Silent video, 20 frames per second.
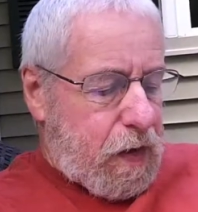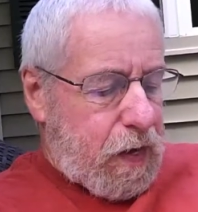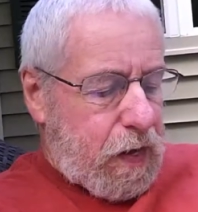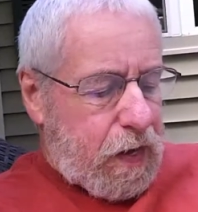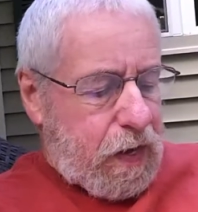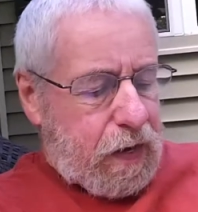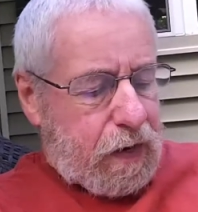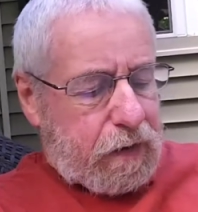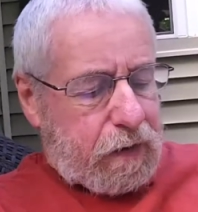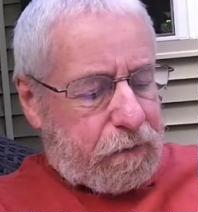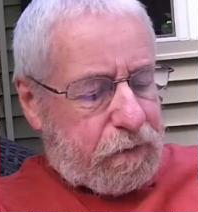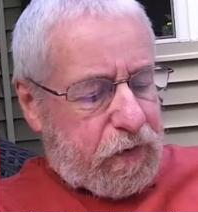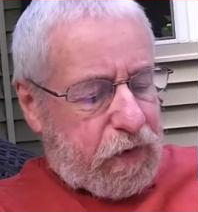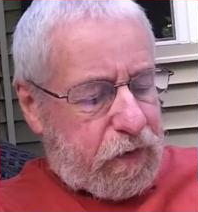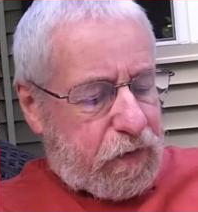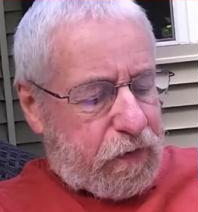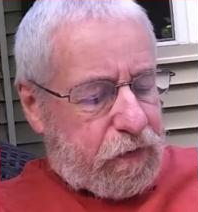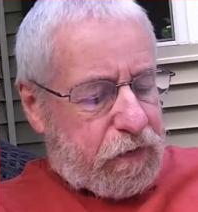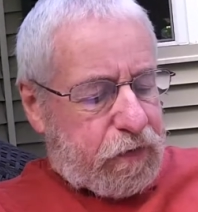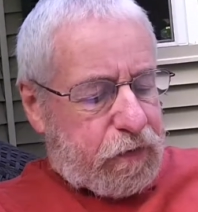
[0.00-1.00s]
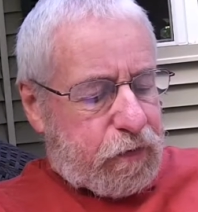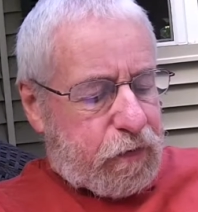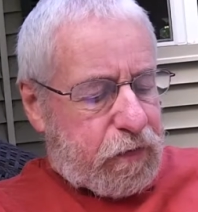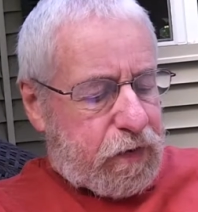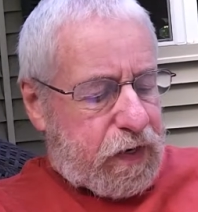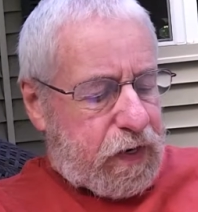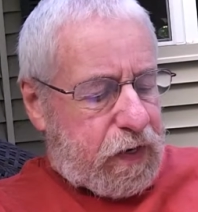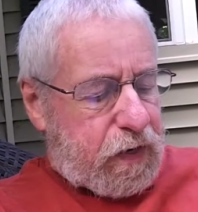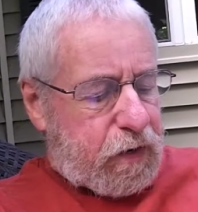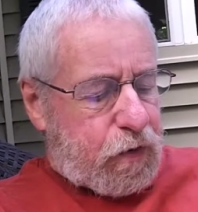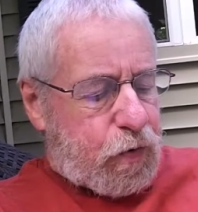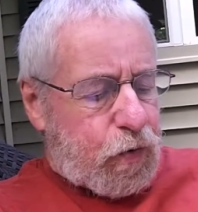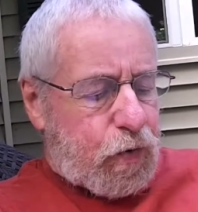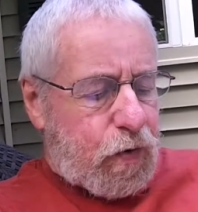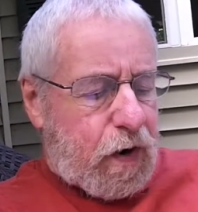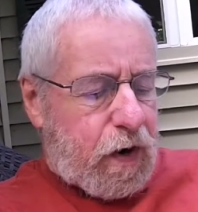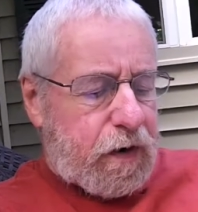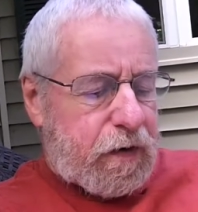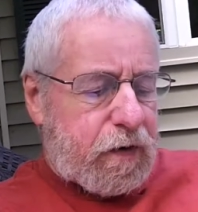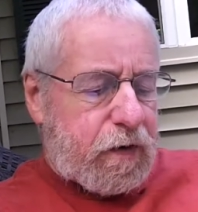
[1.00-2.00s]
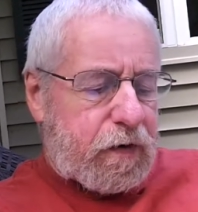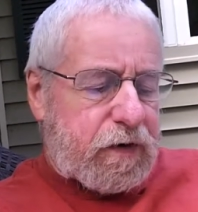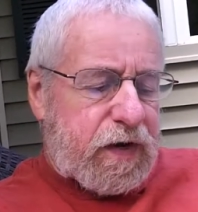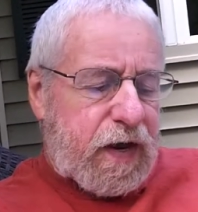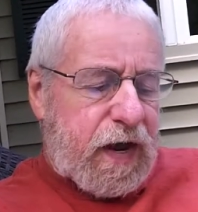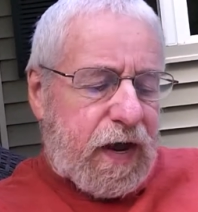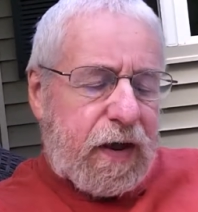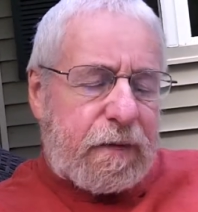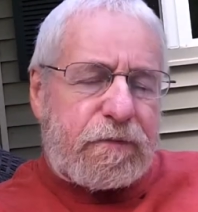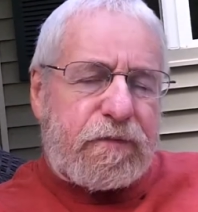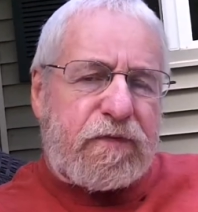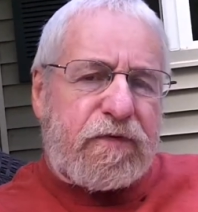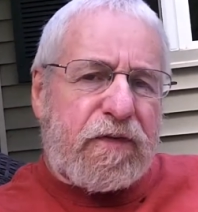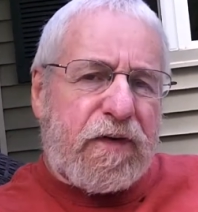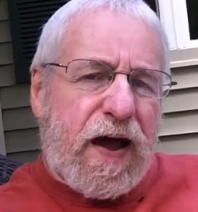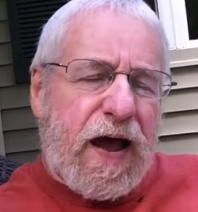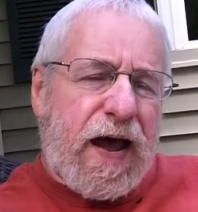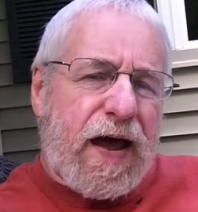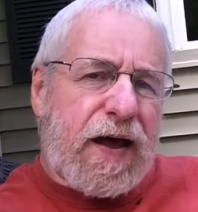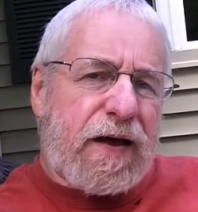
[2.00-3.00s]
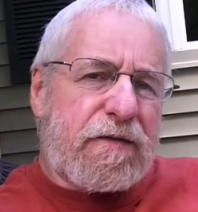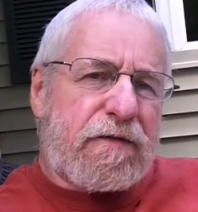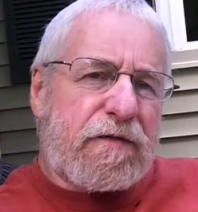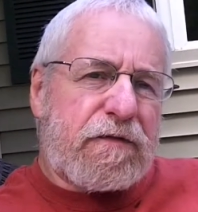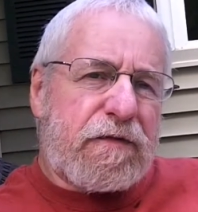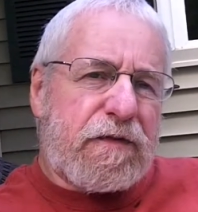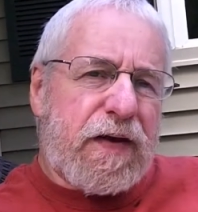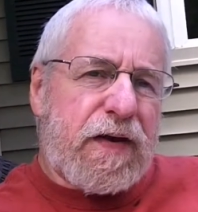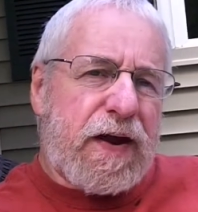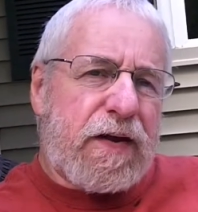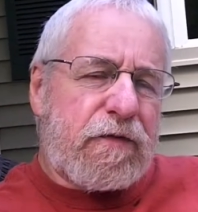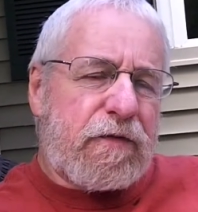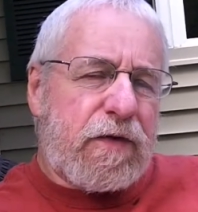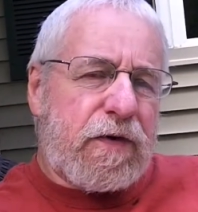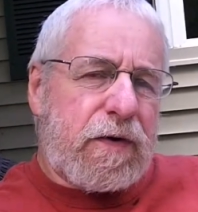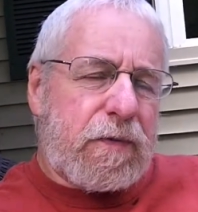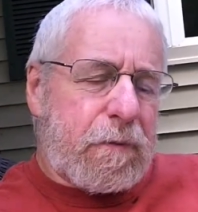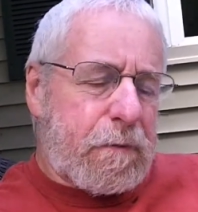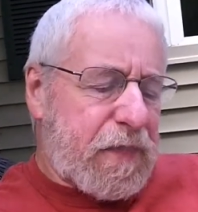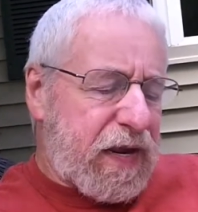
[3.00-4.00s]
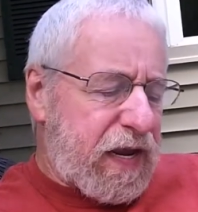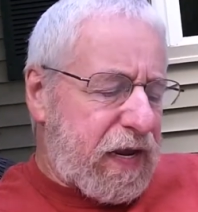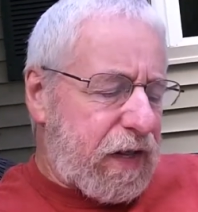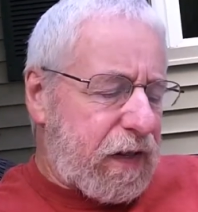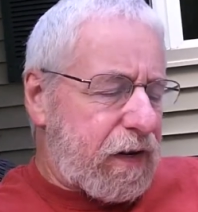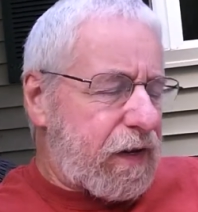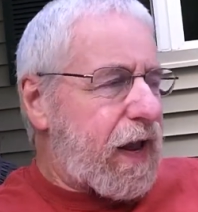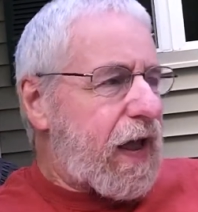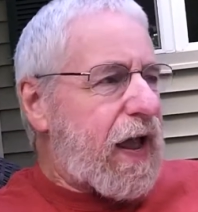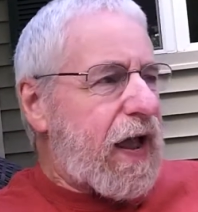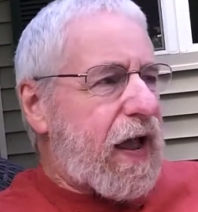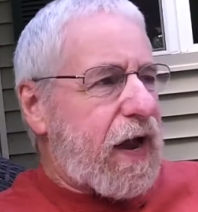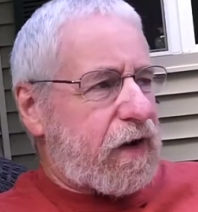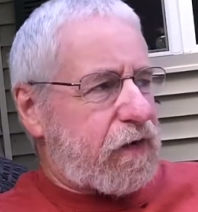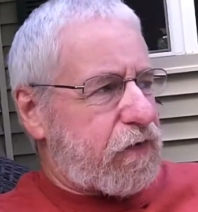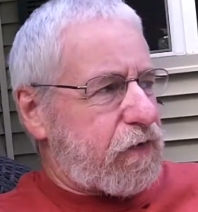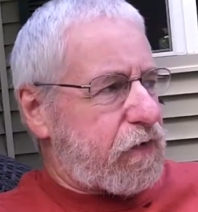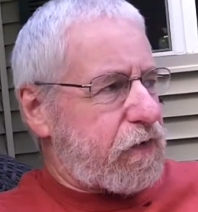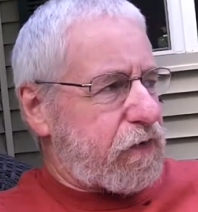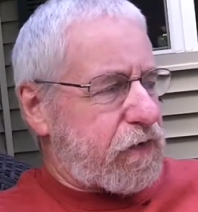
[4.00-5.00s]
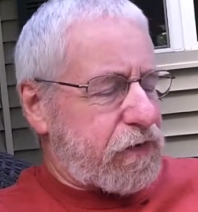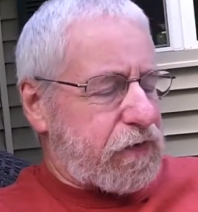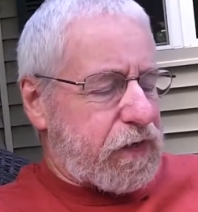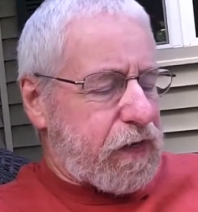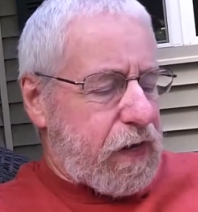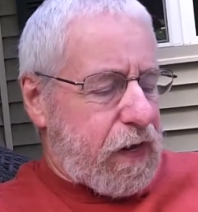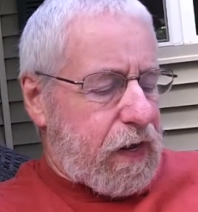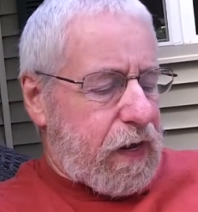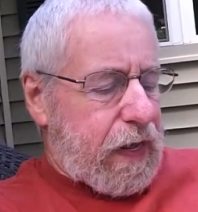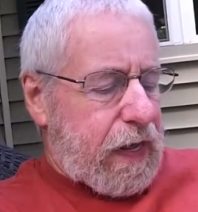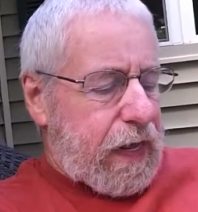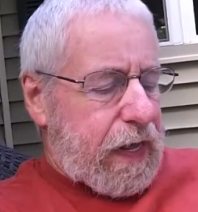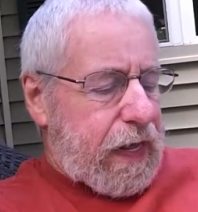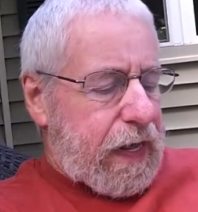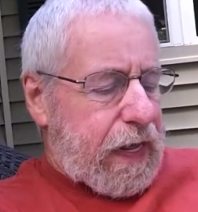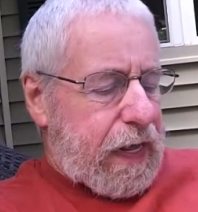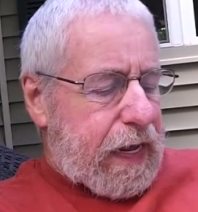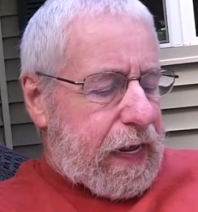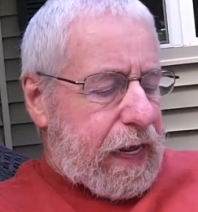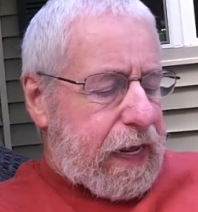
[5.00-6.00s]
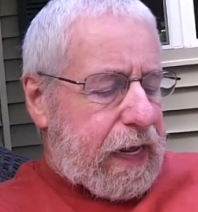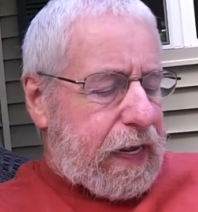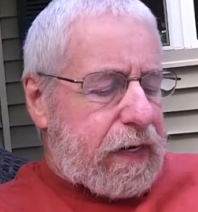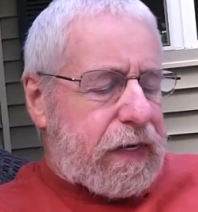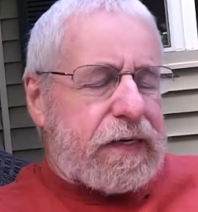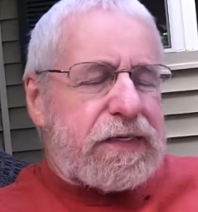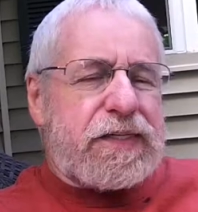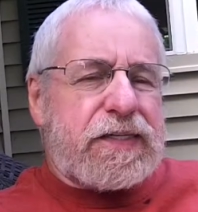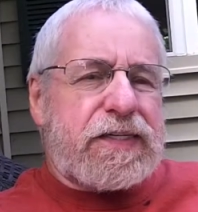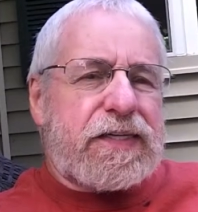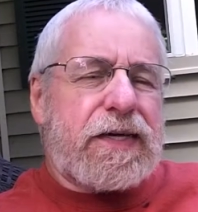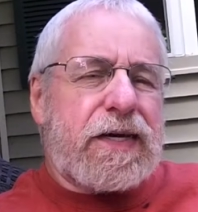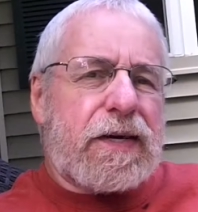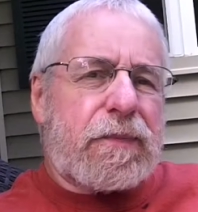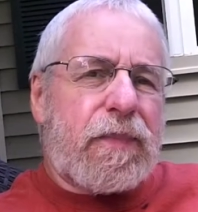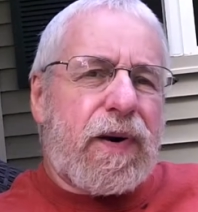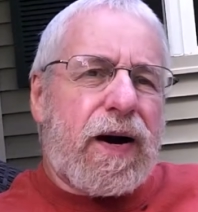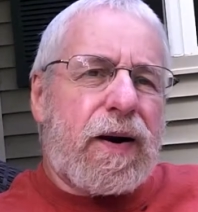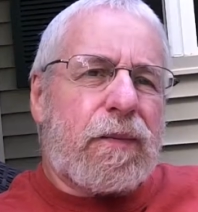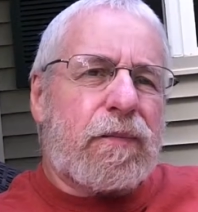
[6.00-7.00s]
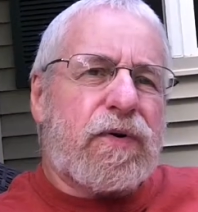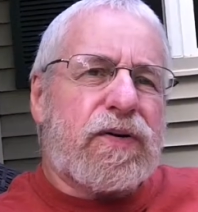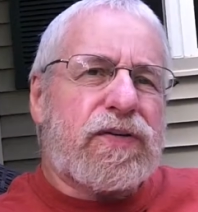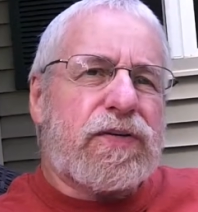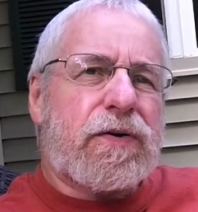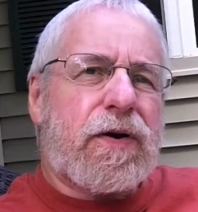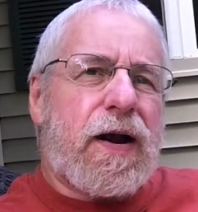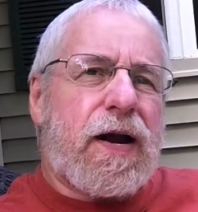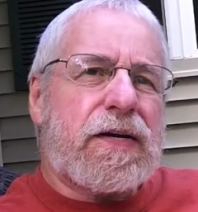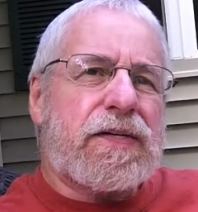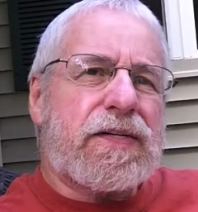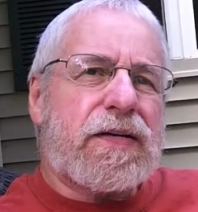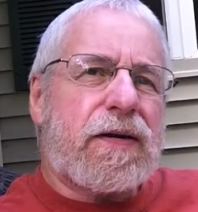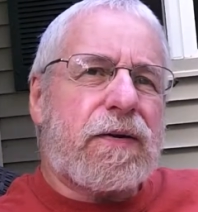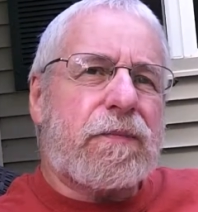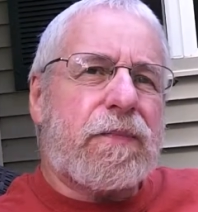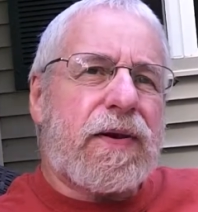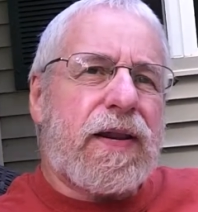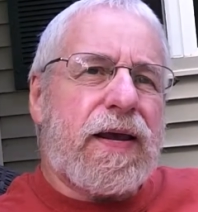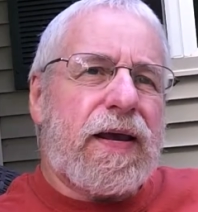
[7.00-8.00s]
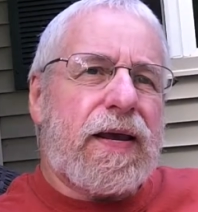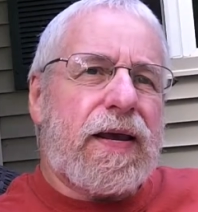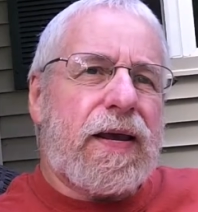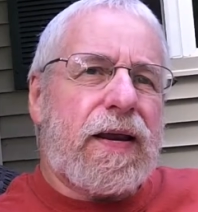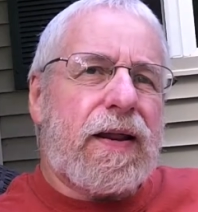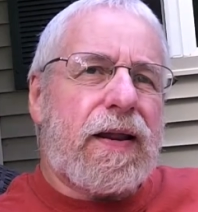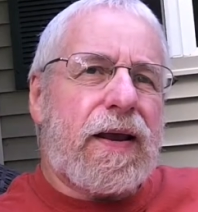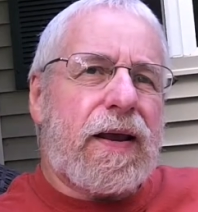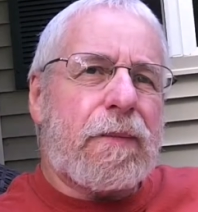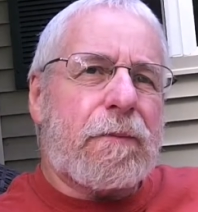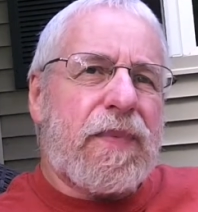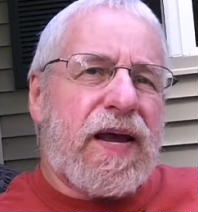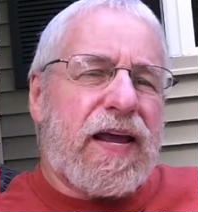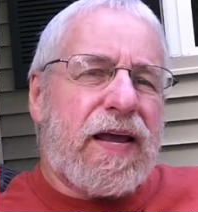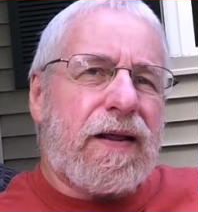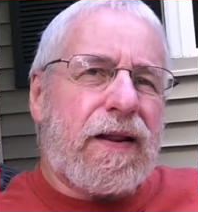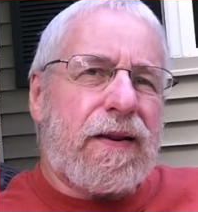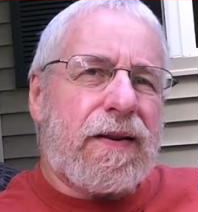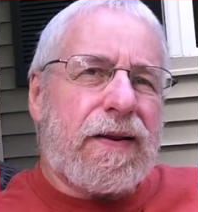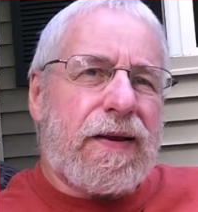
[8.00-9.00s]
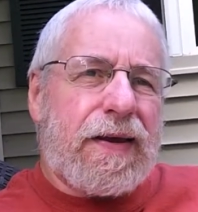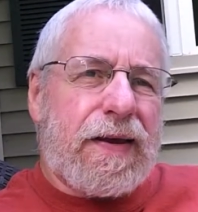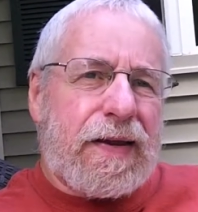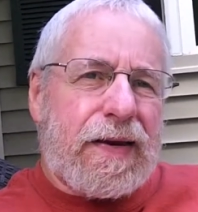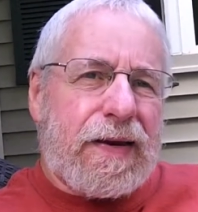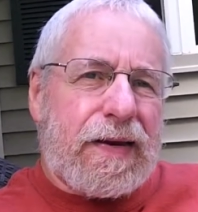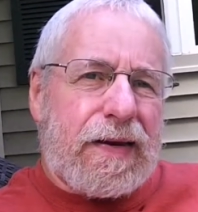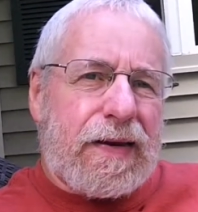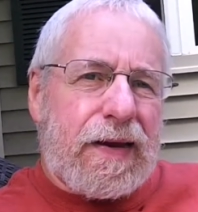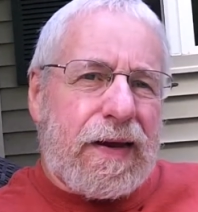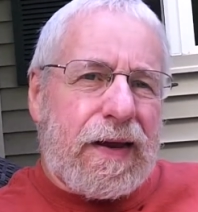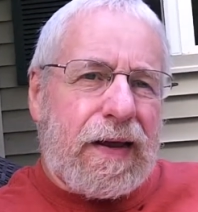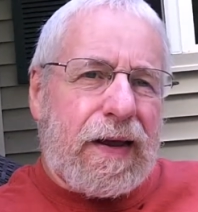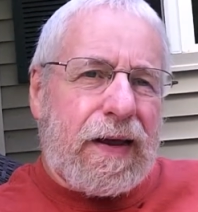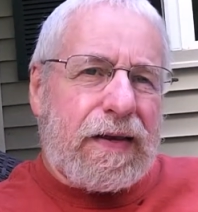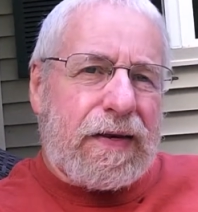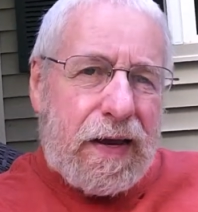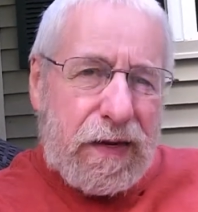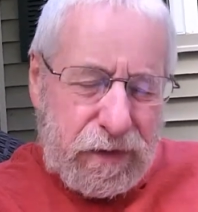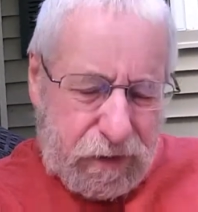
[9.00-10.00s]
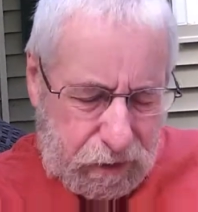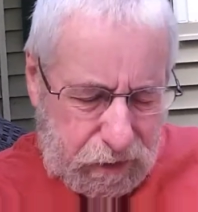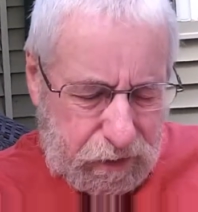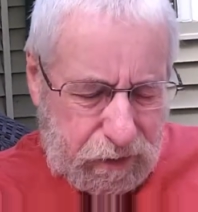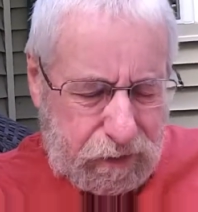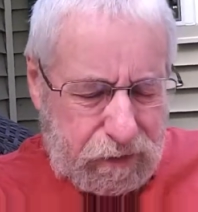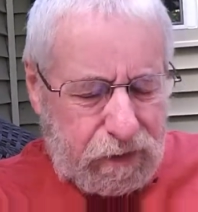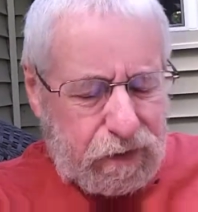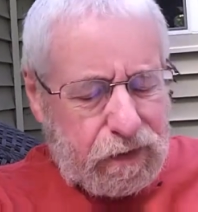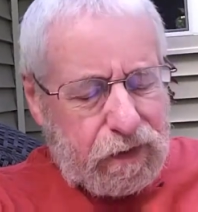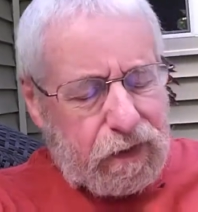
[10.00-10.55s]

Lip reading: Number three, who are your top five favorite male actors? Let's see. Barbara Streisand played a male in Yentl.